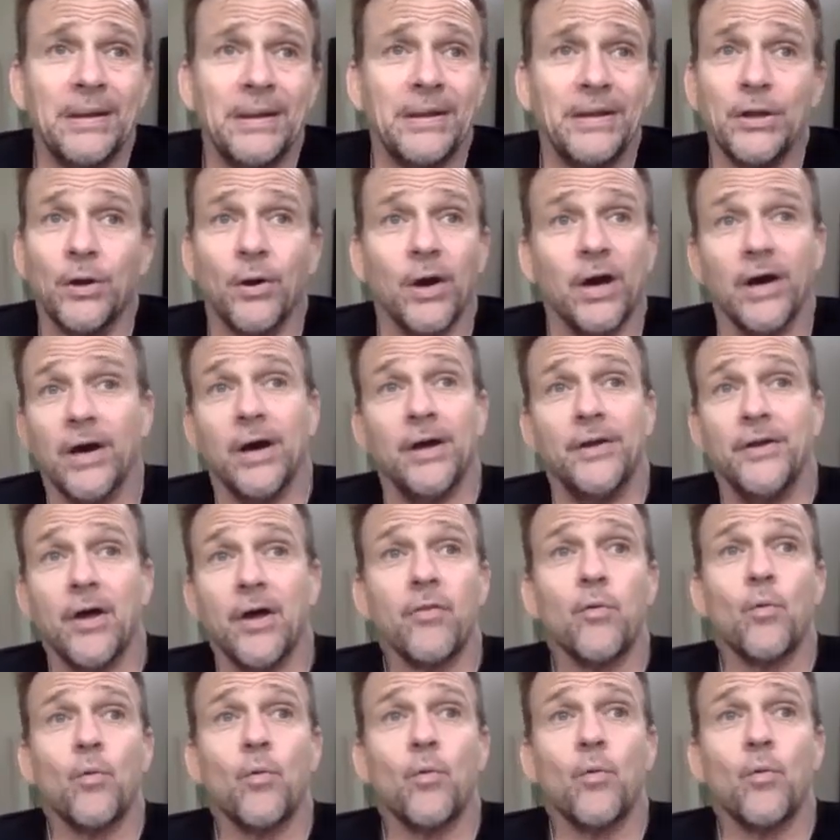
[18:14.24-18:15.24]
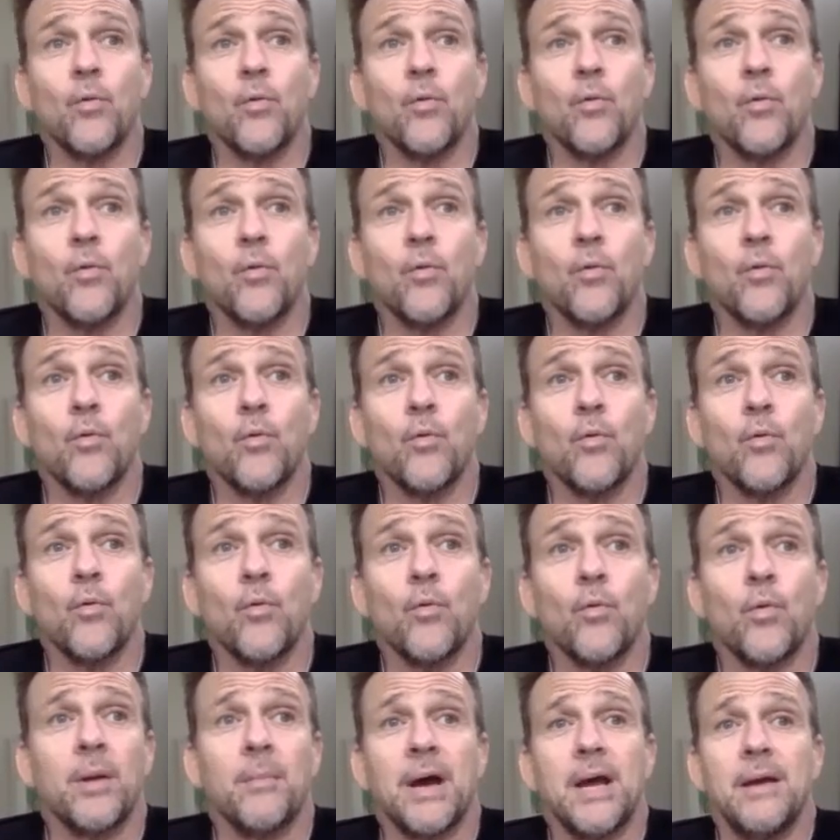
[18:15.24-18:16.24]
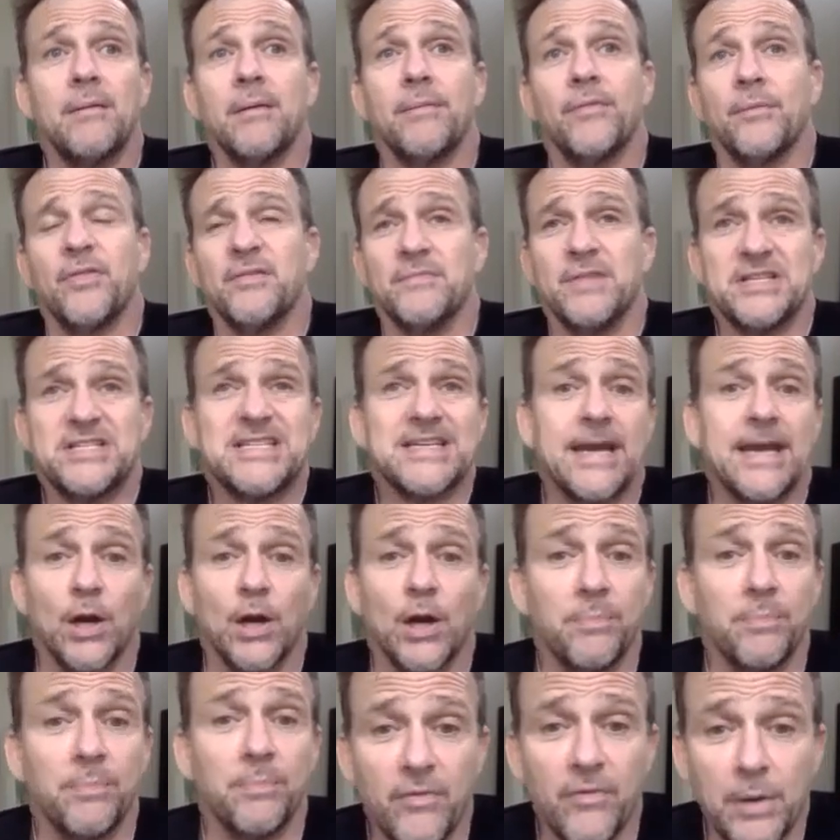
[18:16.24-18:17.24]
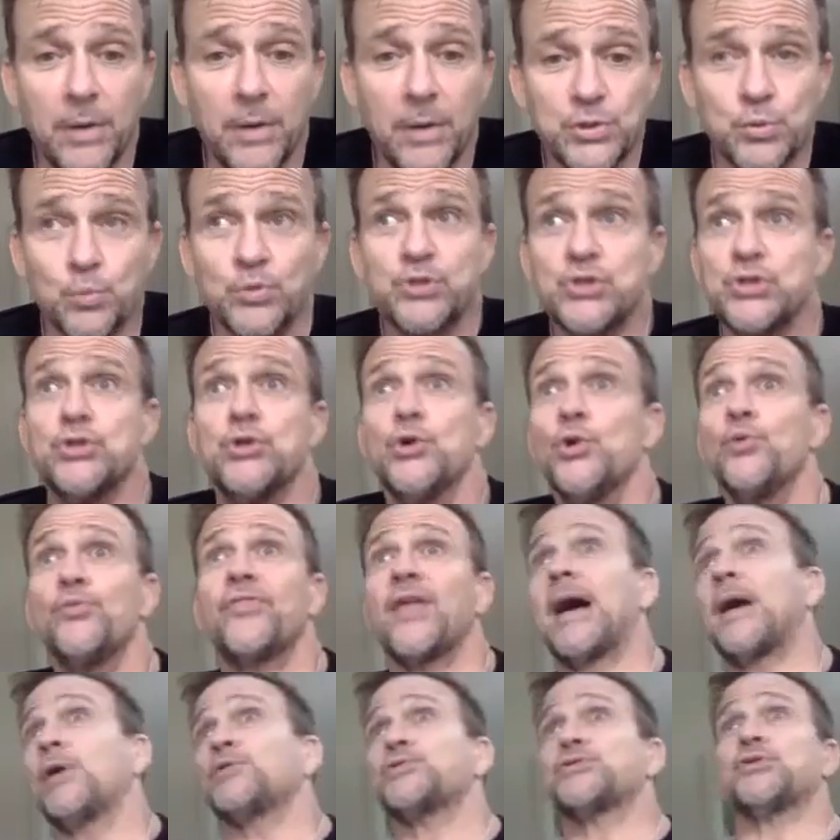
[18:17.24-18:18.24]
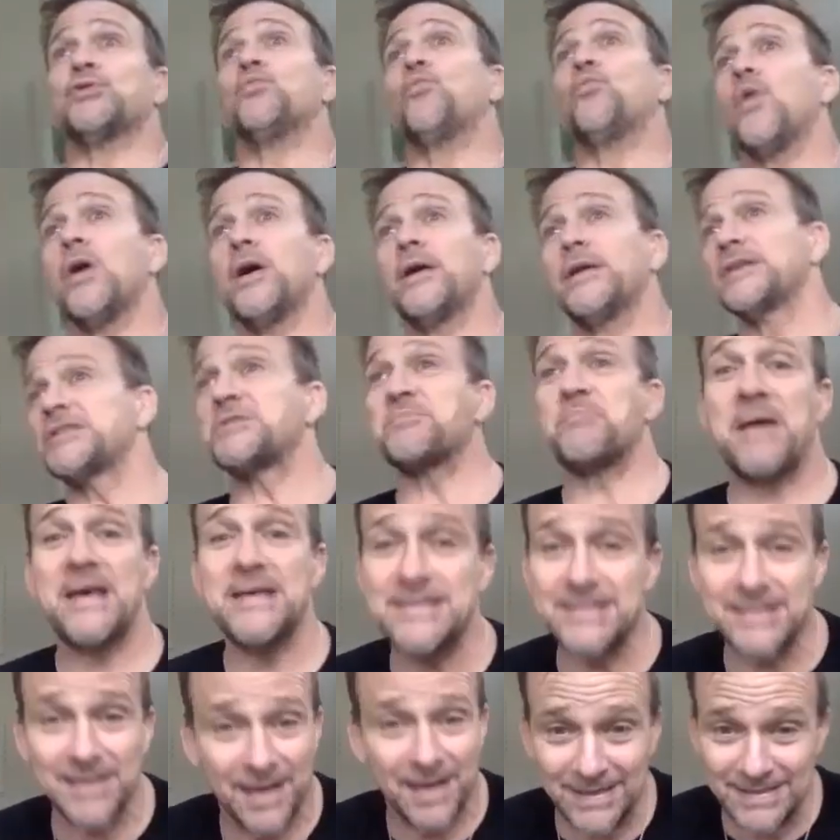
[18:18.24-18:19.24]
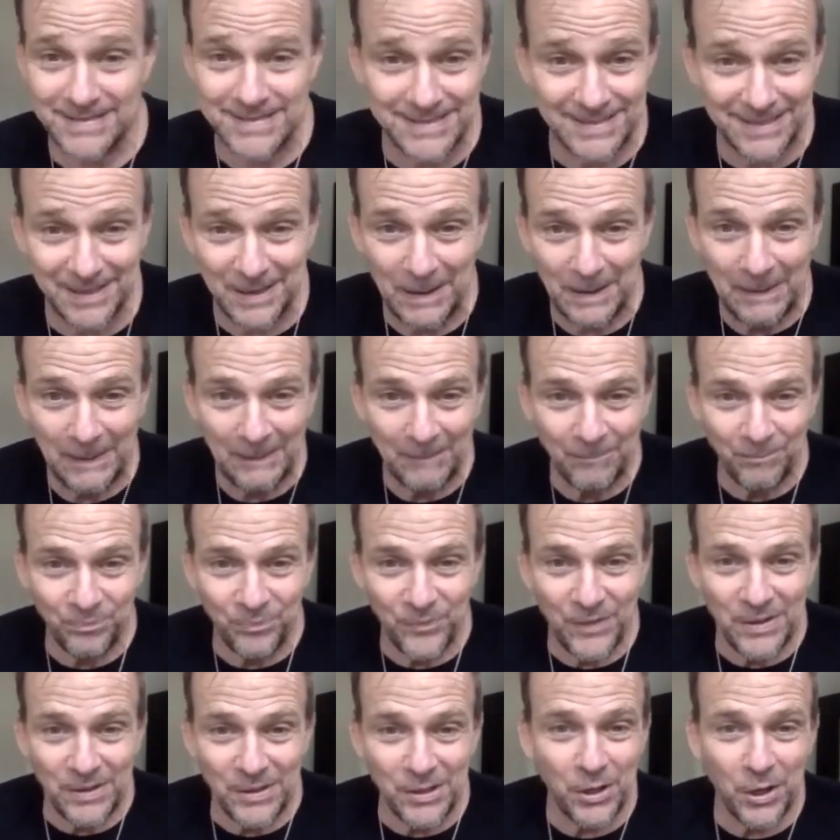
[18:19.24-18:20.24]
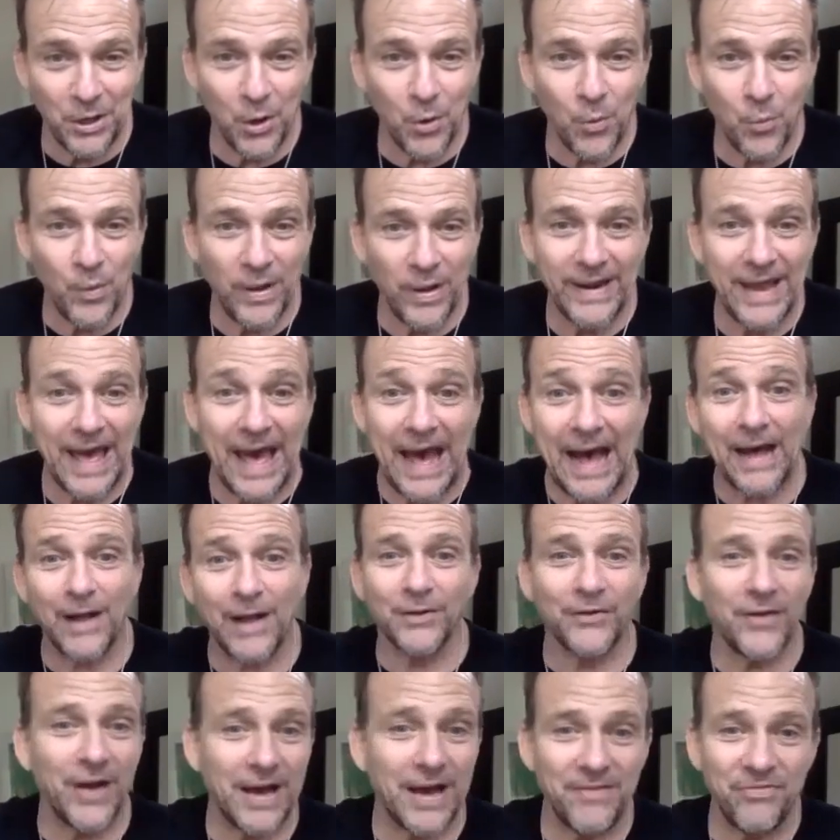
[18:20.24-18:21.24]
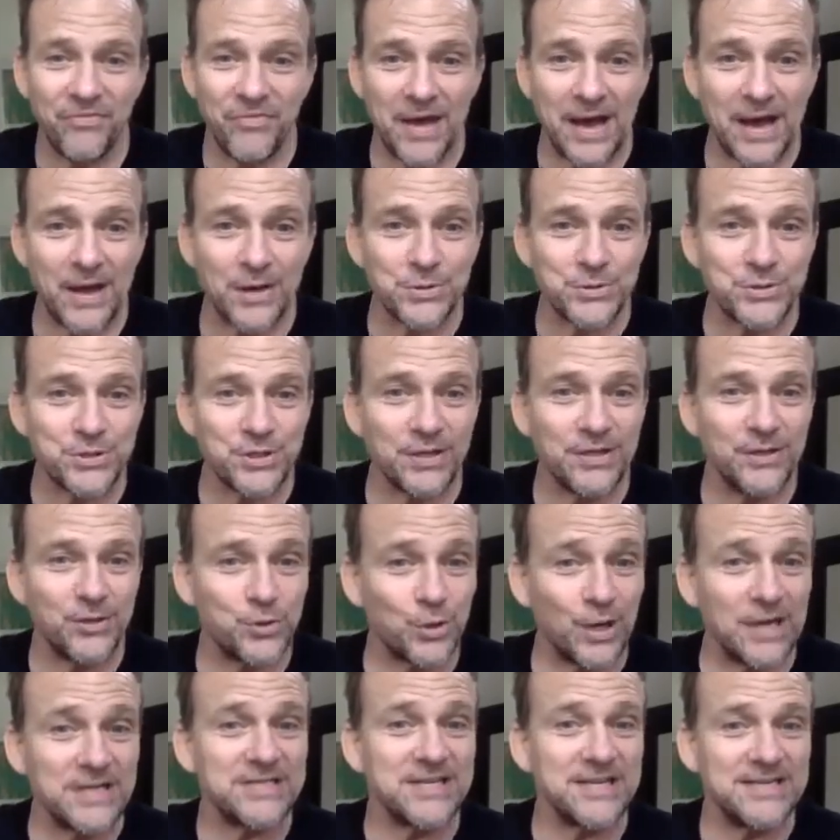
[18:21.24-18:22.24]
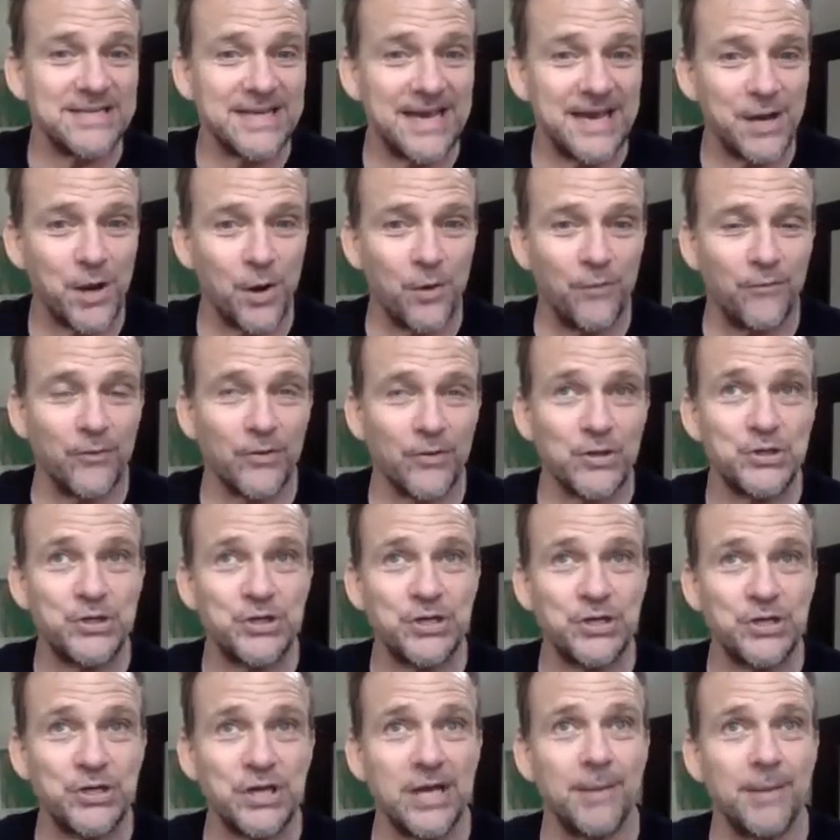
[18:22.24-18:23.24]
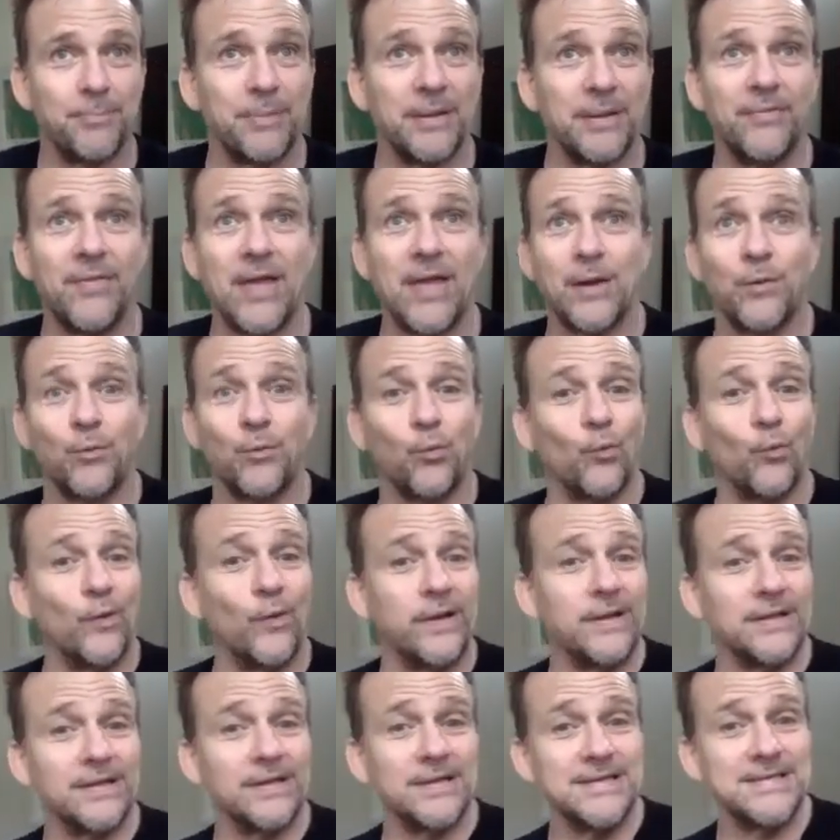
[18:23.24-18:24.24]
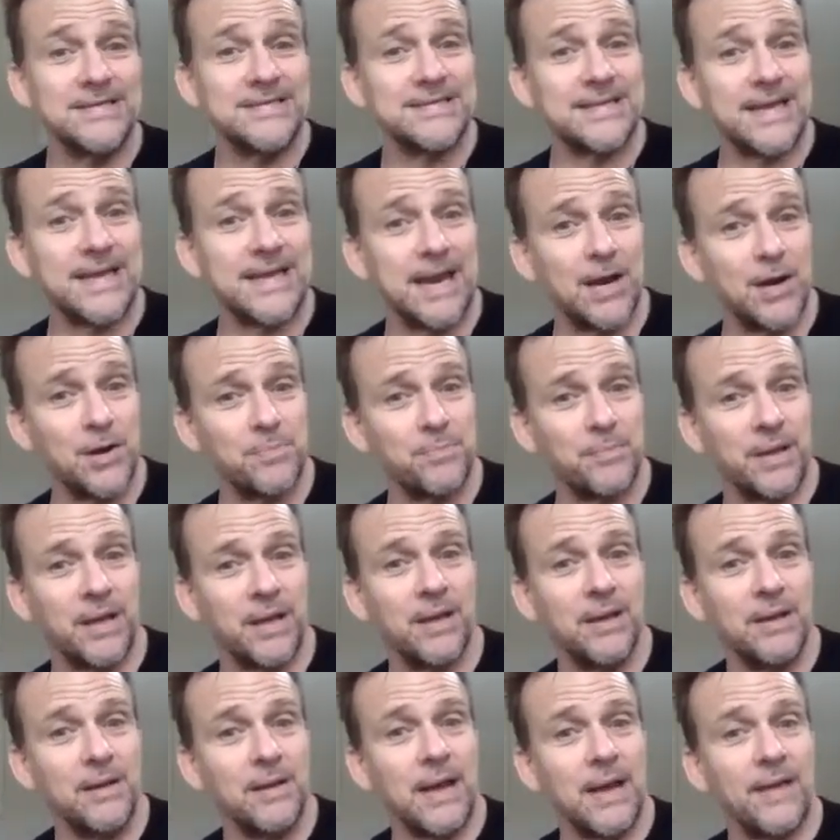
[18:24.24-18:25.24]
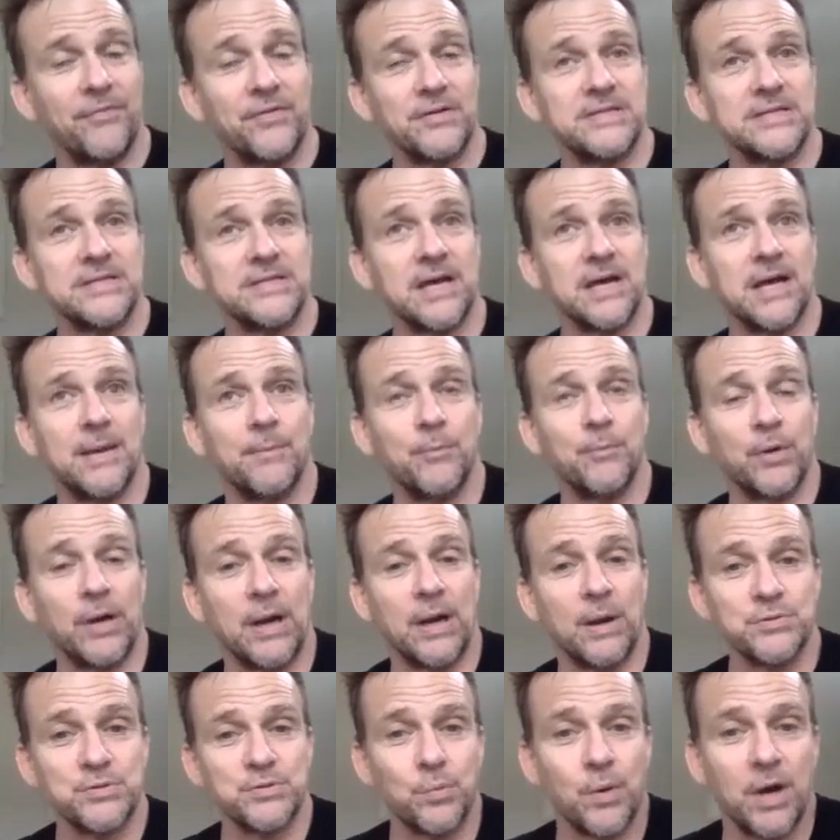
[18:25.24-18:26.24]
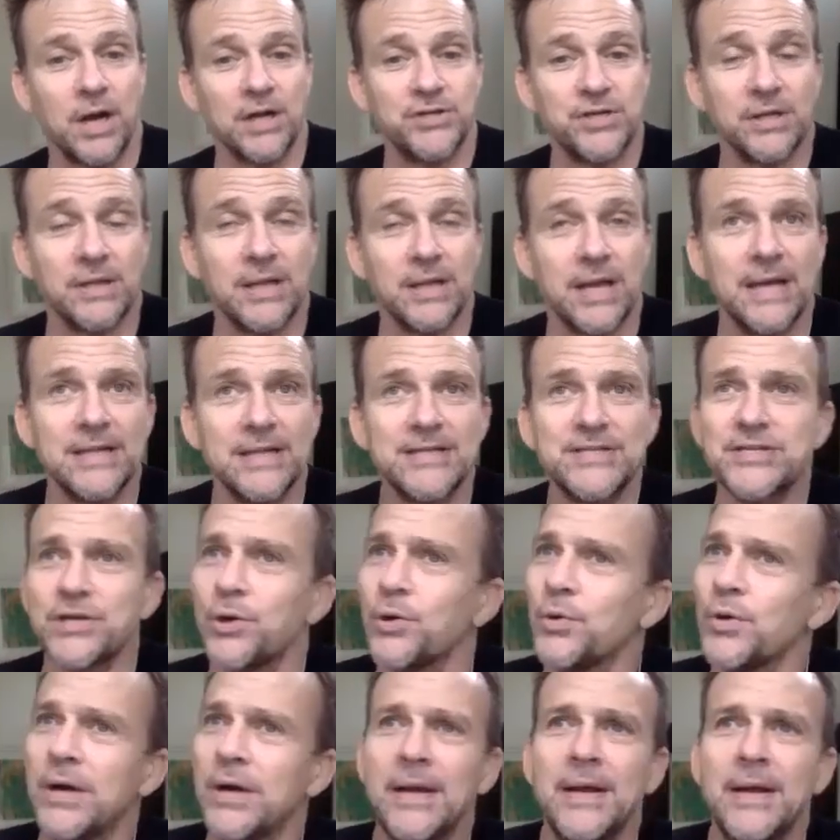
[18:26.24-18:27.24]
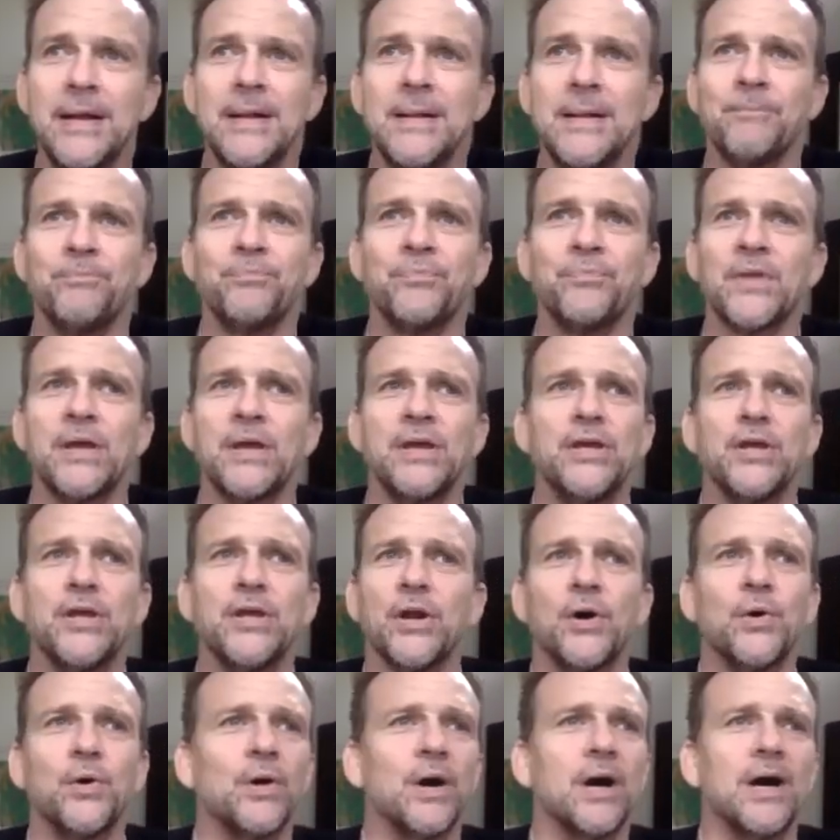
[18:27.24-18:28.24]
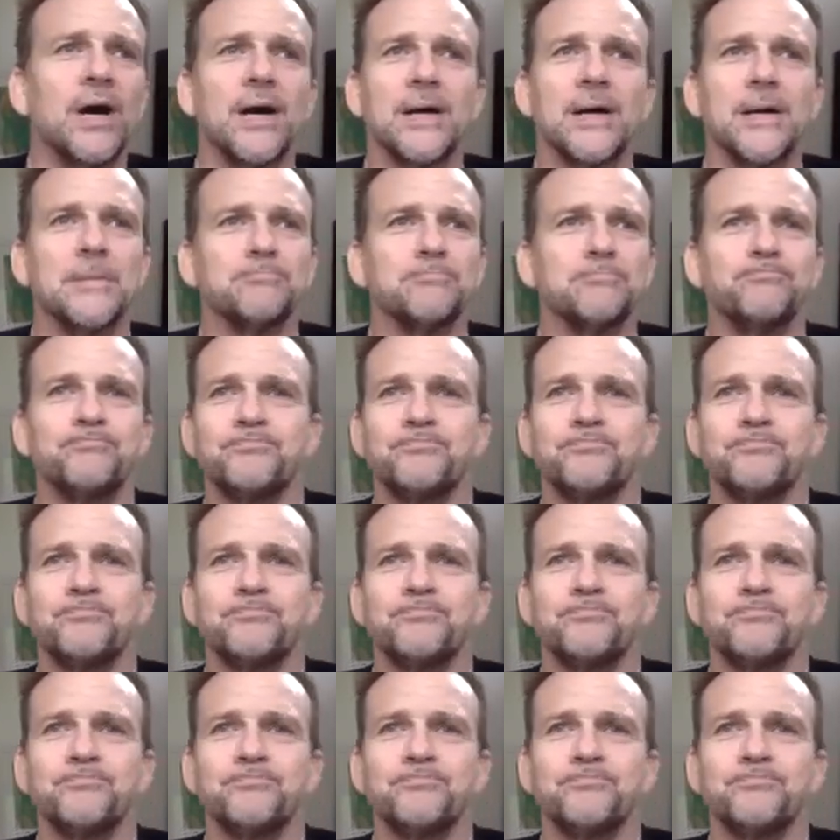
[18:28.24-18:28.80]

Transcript: you know, a- another one of my th- th- that scared me the most was two thousand one: A Space Odyssey. You know, when Hal nine thousand tries to take over the ship, and that really scared me at the time when I was watching that. So, you know, um,